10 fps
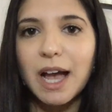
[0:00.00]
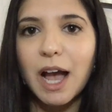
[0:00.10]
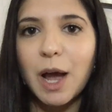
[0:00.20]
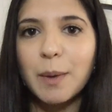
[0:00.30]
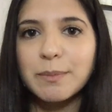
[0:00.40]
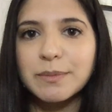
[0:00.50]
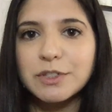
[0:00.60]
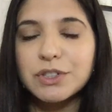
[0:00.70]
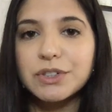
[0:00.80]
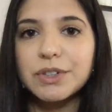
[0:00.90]
um,
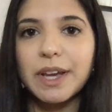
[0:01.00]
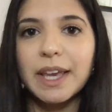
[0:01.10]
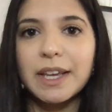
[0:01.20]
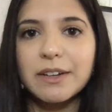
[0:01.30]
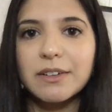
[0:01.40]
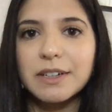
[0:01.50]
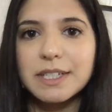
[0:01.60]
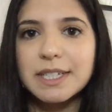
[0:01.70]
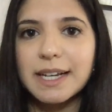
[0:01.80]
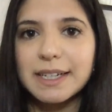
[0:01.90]
to create
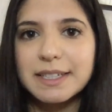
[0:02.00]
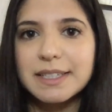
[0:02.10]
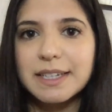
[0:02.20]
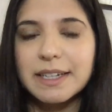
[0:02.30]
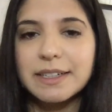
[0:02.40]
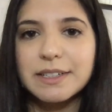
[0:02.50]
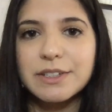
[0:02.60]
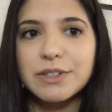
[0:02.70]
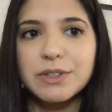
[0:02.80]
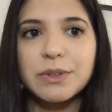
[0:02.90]
context and
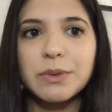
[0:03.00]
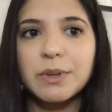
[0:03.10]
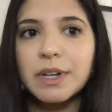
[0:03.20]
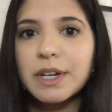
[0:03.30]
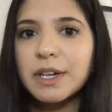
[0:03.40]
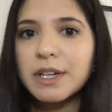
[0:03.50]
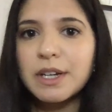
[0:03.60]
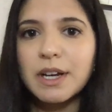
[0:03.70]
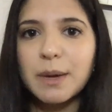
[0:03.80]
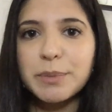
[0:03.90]
to
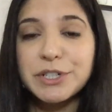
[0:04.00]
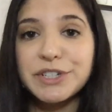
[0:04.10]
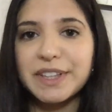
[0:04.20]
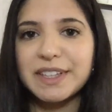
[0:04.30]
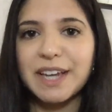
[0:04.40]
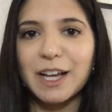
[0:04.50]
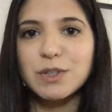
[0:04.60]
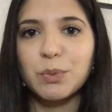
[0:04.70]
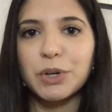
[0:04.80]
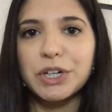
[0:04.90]
predict the
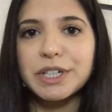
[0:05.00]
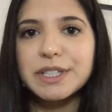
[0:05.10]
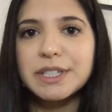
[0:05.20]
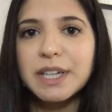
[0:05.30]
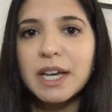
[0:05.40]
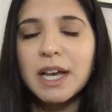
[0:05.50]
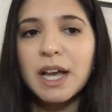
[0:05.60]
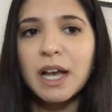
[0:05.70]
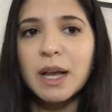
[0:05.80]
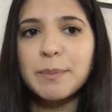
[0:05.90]
next word.
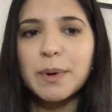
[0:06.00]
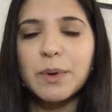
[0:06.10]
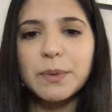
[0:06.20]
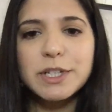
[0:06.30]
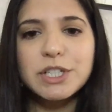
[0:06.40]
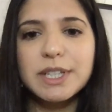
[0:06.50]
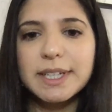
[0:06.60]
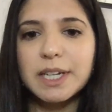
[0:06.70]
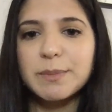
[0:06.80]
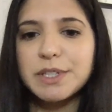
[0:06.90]
But one question
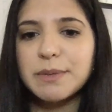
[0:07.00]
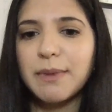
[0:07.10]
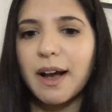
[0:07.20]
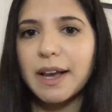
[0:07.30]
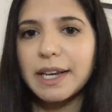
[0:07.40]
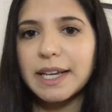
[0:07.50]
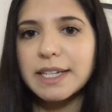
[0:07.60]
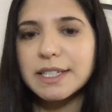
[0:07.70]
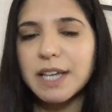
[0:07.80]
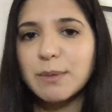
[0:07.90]
that comes to mind
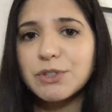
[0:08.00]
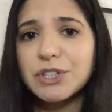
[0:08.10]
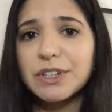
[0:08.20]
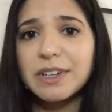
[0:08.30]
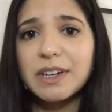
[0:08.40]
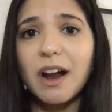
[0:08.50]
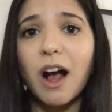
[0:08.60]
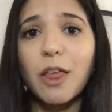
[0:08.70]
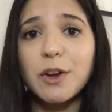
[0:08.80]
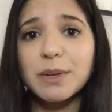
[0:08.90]
is, I'm sure there are
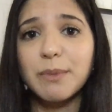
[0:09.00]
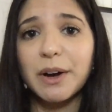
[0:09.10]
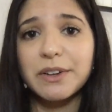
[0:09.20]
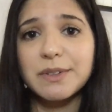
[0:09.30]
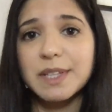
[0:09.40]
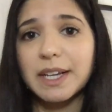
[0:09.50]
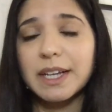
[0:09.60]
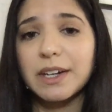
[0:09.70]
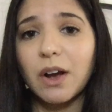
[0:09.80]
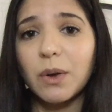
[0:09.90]
other models that
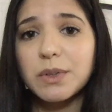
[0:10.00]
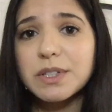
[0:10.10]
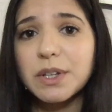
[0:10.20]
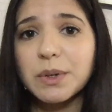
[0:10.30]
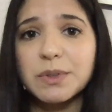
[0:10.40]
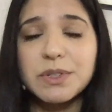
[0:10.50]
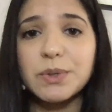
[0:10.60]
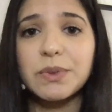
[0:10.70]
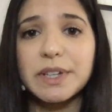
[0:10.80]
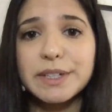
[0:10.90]
can also
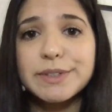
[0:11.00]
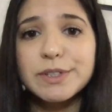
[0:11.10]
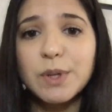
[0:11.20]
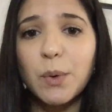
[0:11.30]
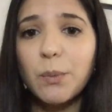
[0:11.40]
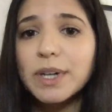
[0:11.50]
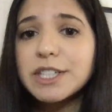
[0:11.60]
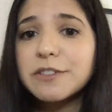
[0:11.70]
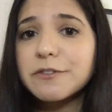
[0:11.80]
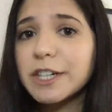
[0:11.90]
do this. So what
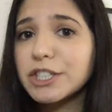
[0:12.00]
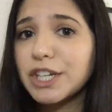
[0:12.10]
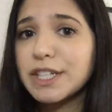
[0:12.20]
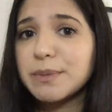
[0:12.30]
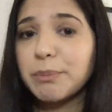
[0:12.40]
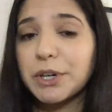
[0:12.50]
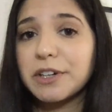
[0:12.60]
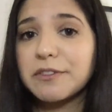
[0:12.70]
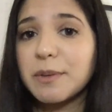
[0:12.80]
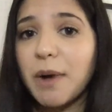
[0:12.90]
differentiates
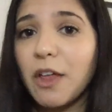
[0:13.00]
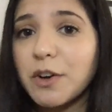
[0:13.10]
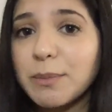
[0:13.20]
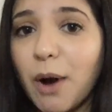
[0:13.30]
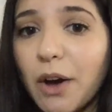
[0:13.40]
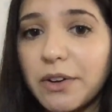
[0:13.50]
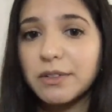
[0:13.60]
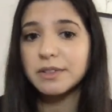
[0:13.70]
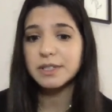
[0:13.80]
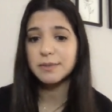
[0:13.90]
BERT from other
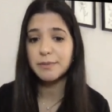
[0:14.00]
models?